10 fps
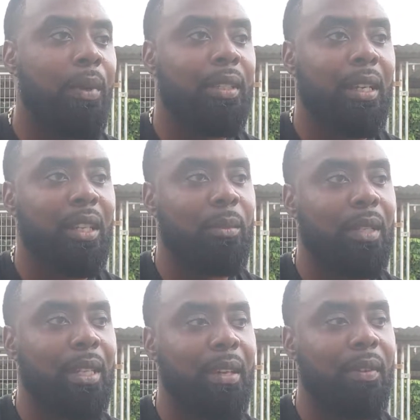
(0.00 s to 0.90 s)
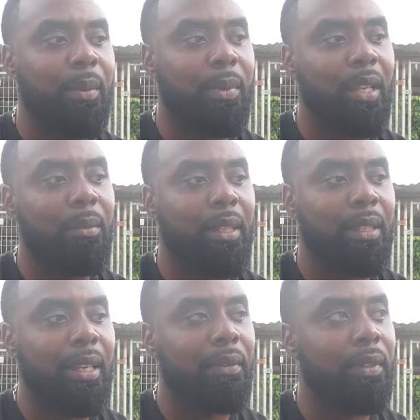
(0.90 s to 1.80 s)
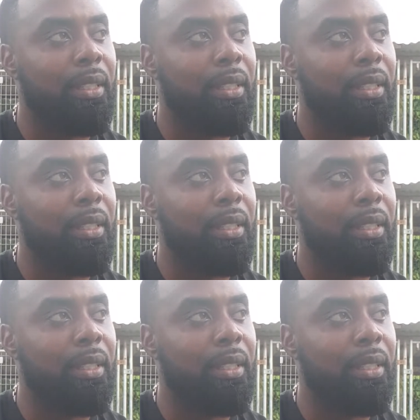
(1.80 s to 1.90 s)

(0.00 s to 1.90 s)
it changed my life, impacted my life.